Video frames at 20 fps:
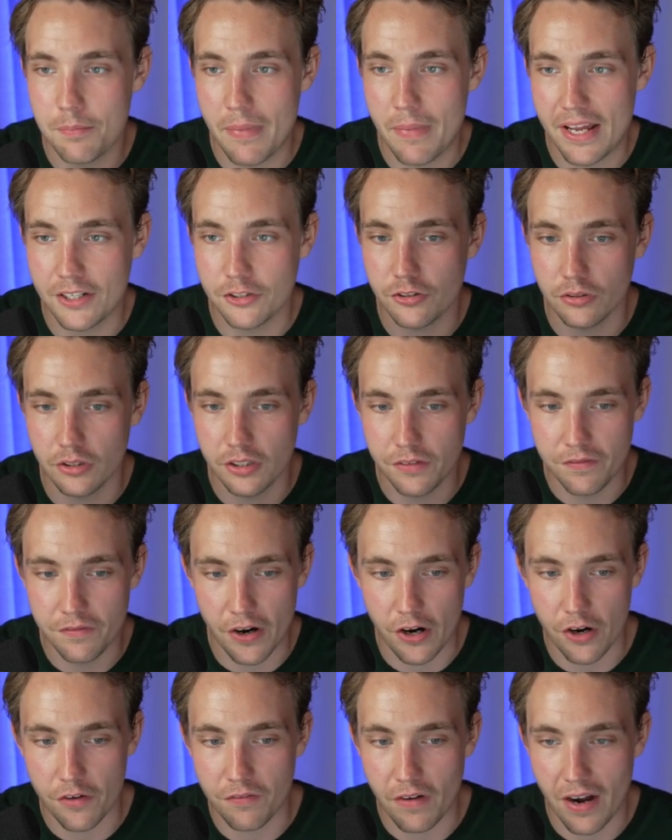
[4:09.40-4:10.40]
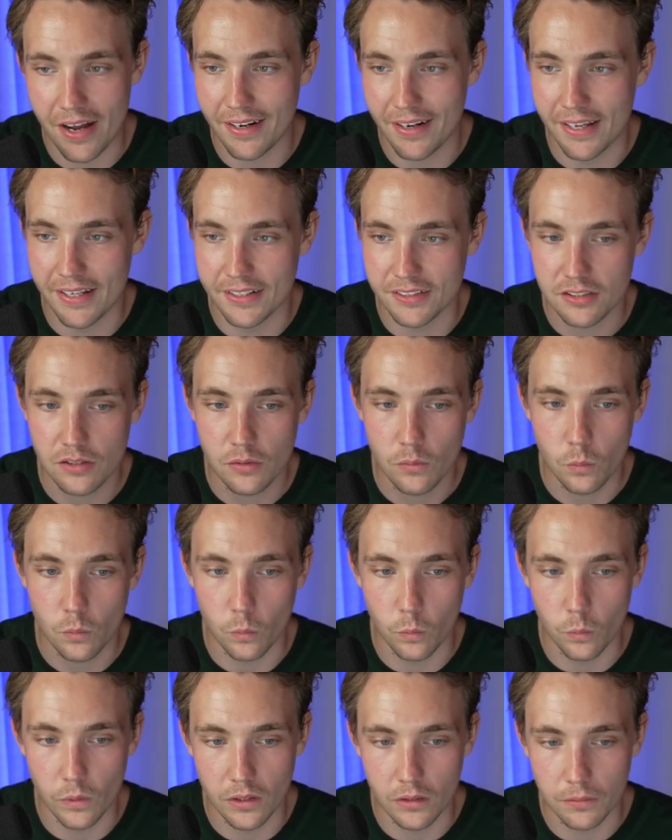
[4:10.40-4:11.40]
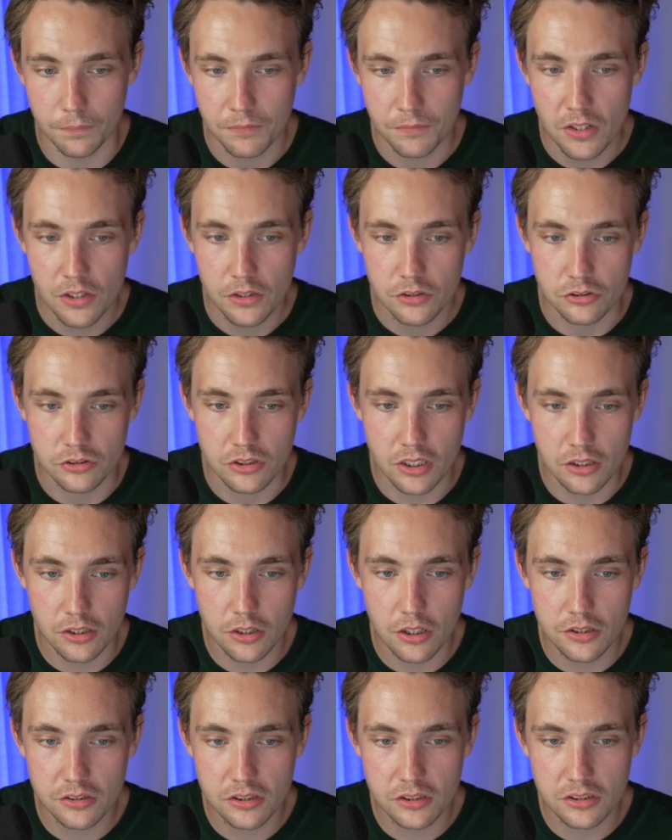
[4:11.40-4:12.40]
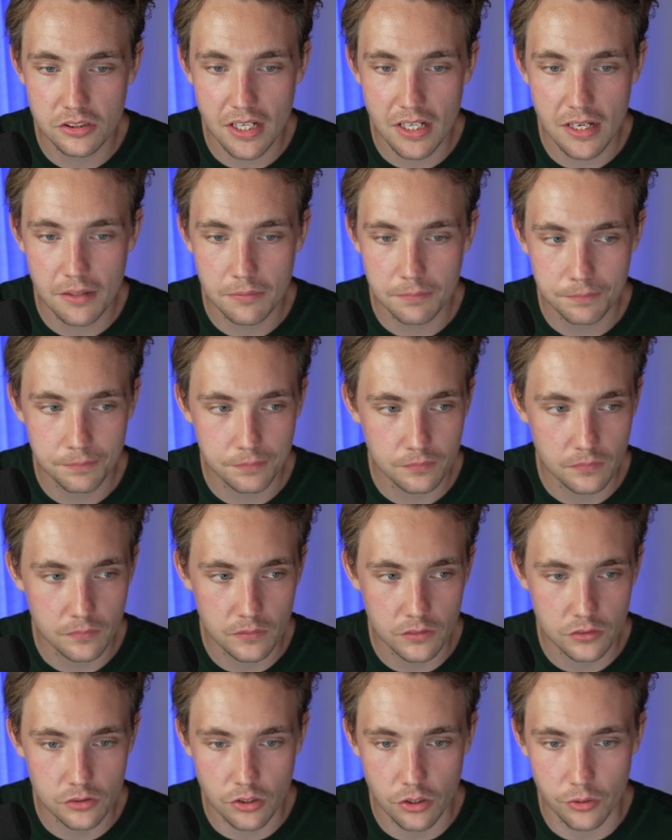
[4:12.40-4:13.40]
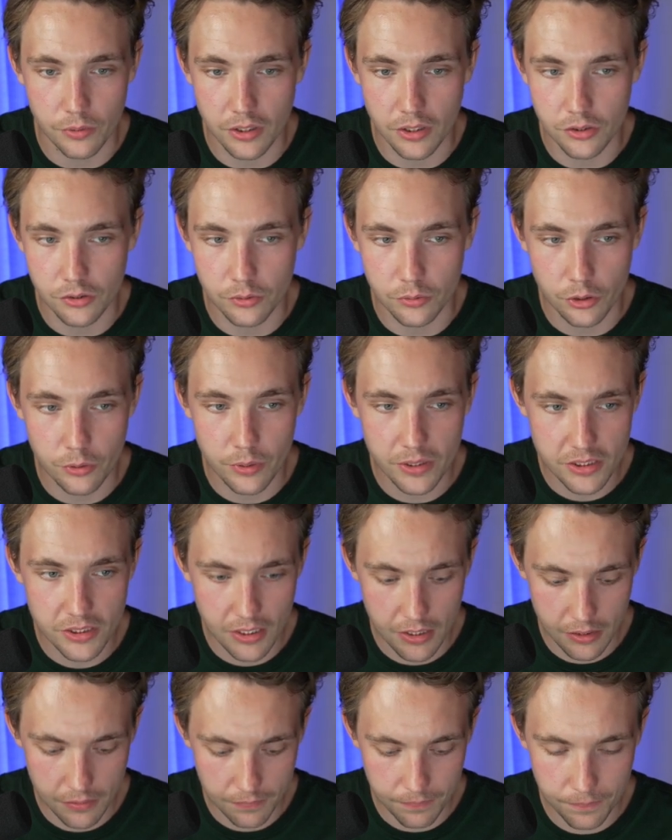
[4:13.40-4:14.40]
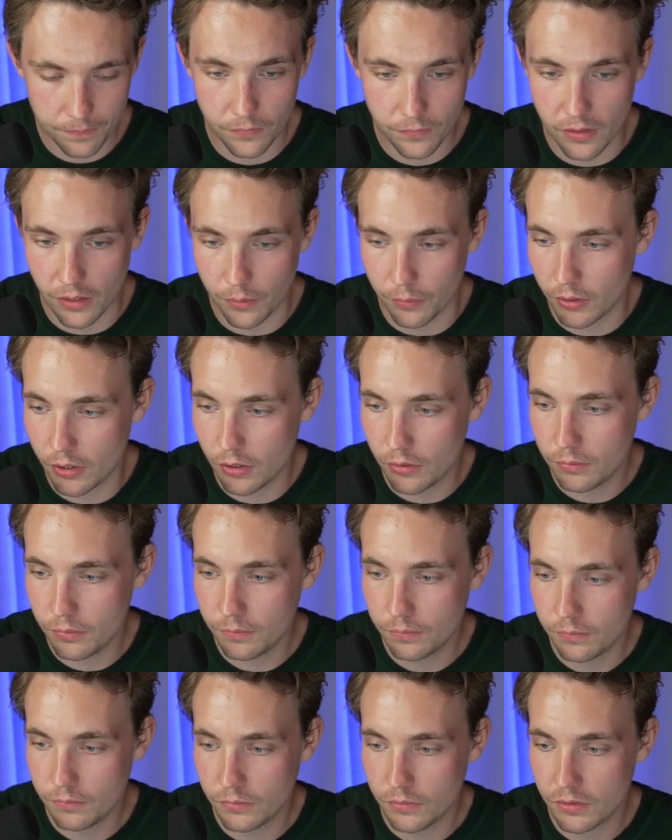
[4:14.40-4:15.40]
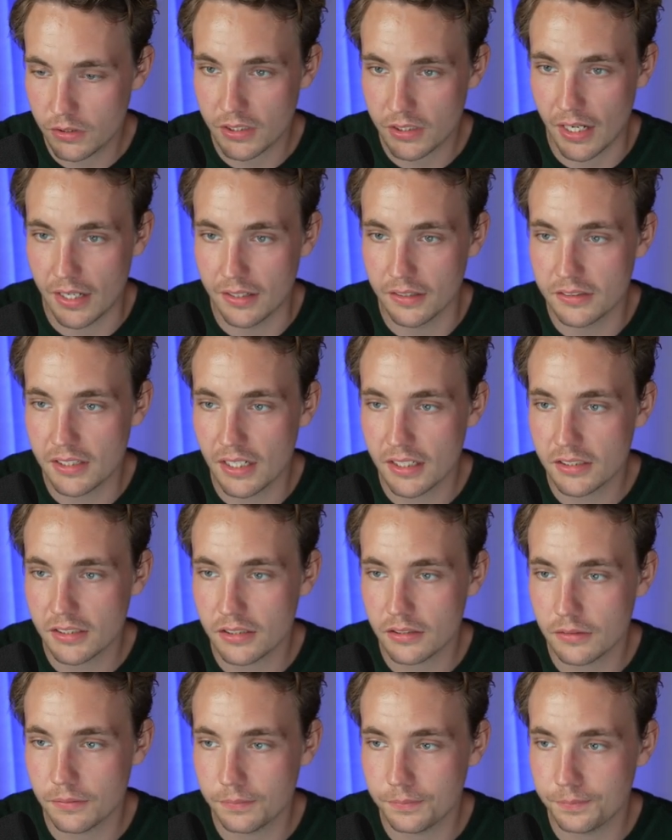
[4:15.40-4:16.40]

manually verify it as well. So start content scan. Let's go in and do a quick scan. There we go, scan the text.